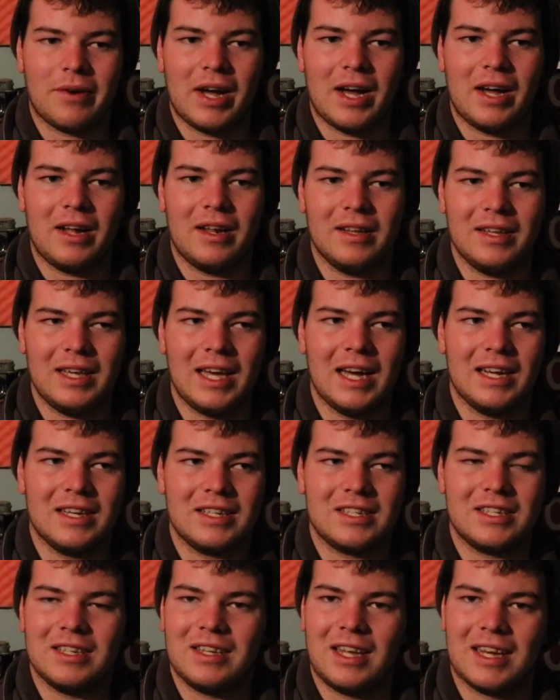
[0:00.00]
well,
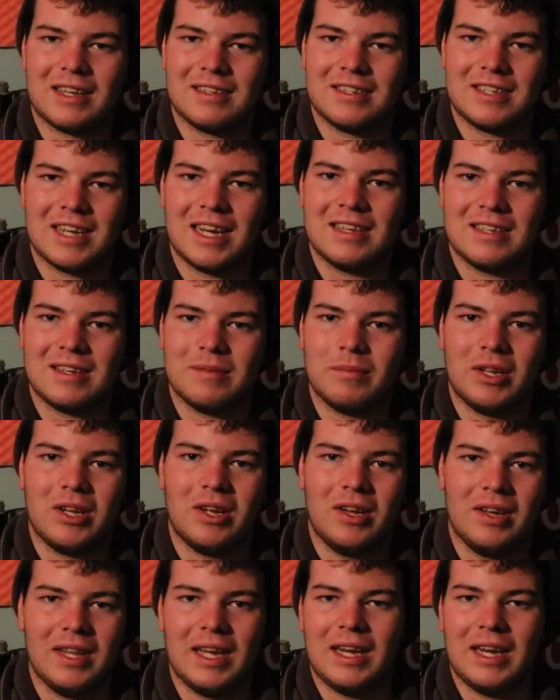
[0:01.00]
yeah, she likes to chase him a lot.